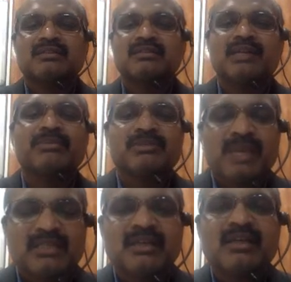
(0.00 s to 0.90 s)
That means
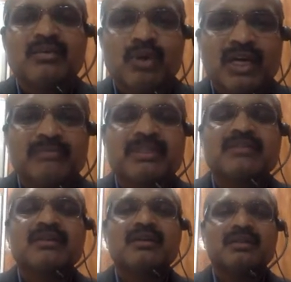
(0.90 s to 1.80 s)
basically what
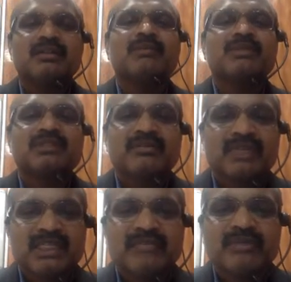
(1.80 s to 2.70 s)
happens, they must have
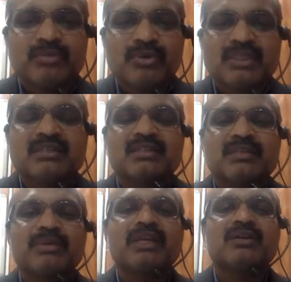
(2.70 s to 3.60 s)
received deposits.
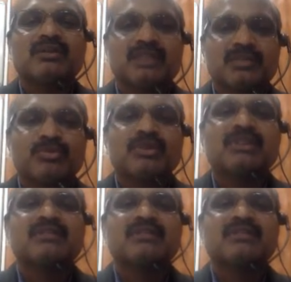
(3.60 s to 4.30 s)
Depending on the deposits